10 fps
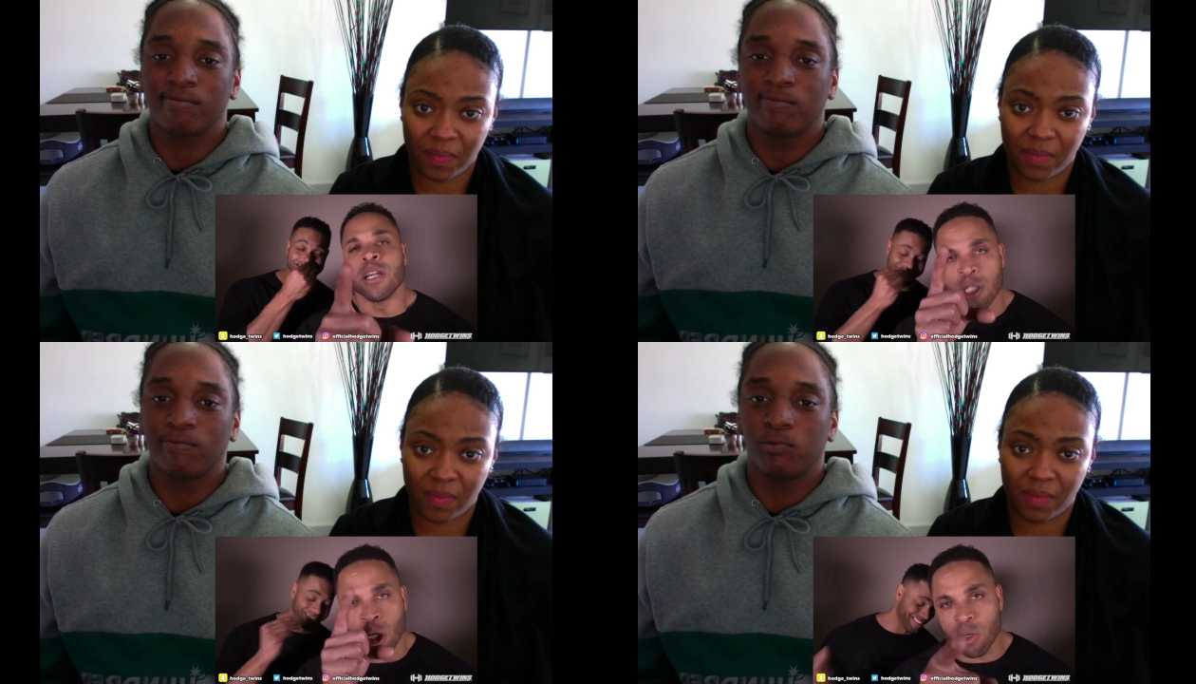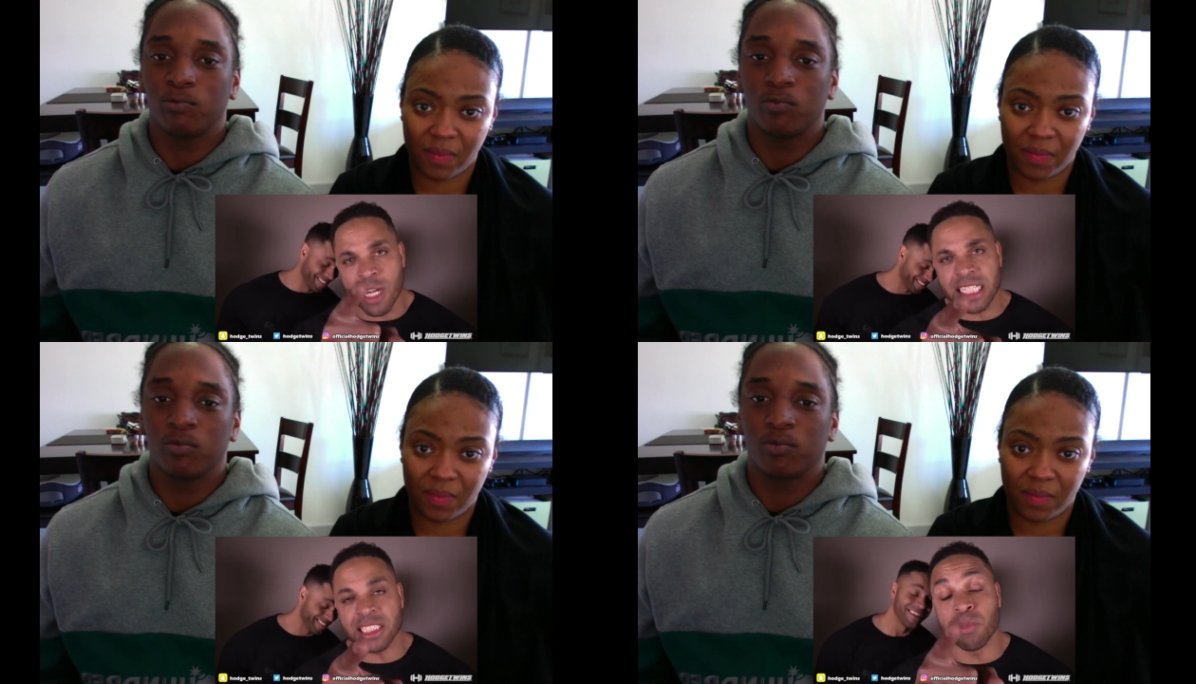Speaker 1: you
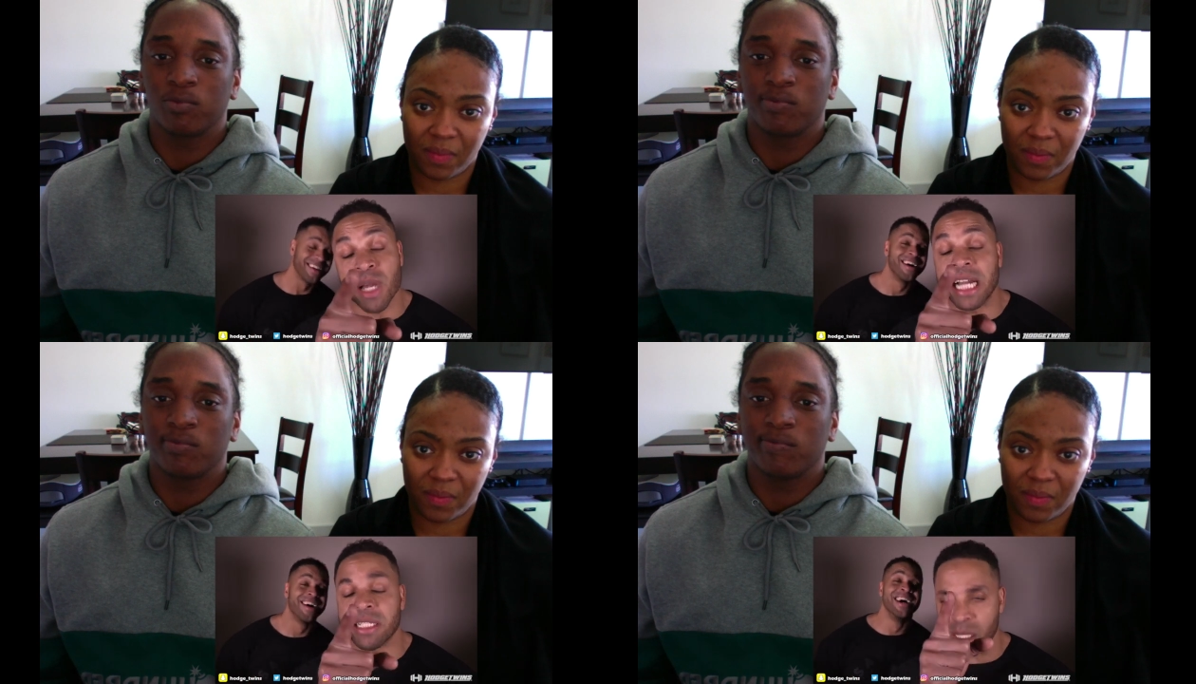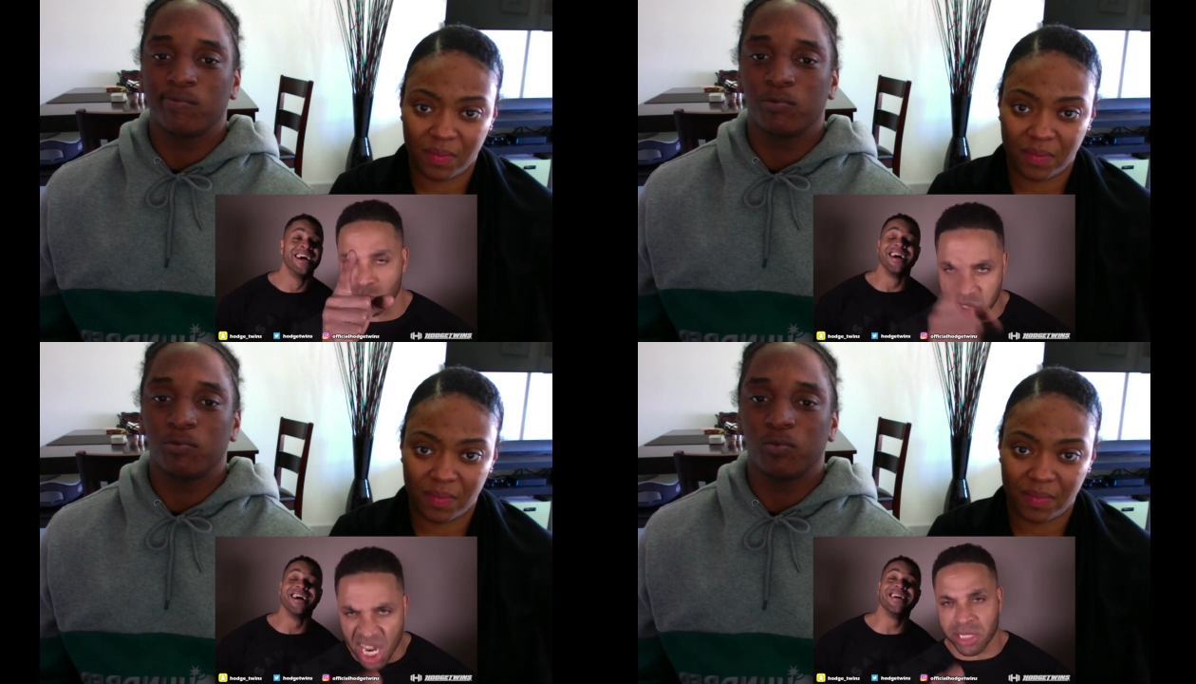got some
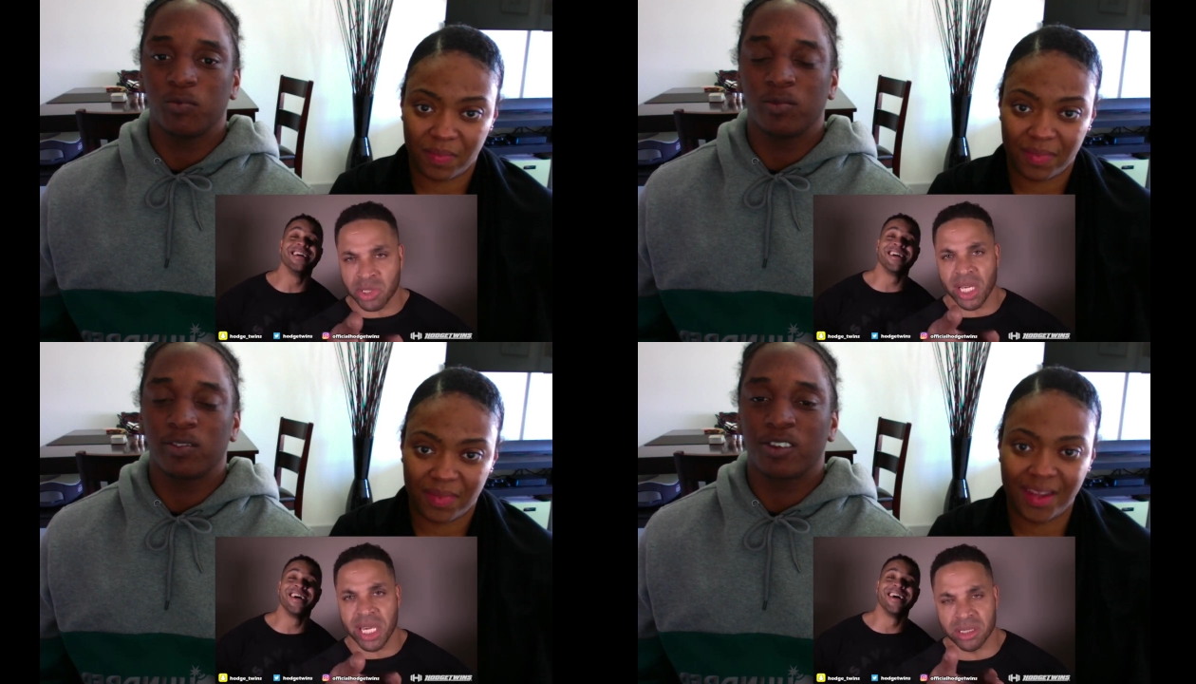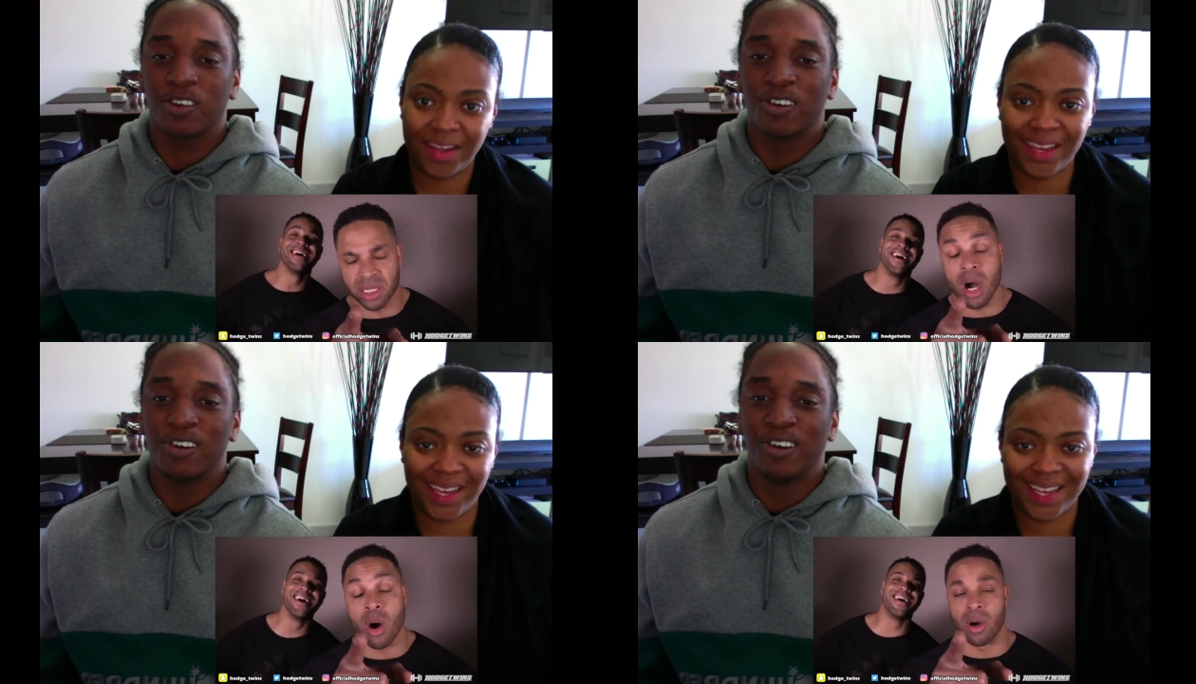goddamn dick cheese
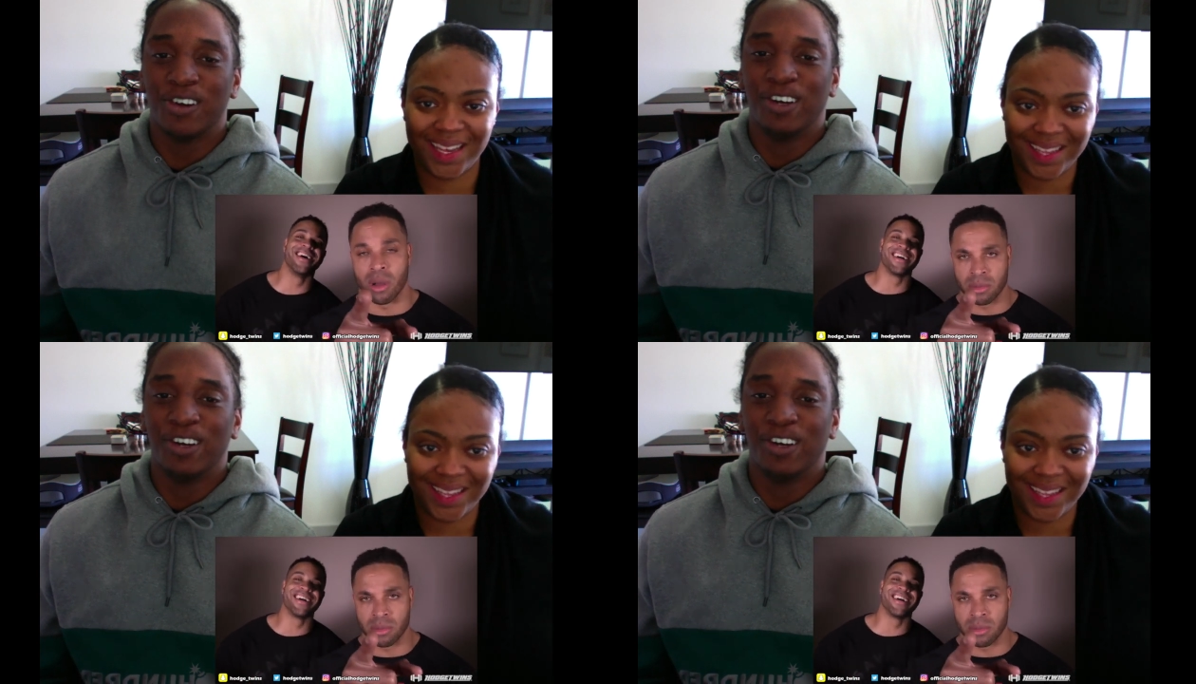going.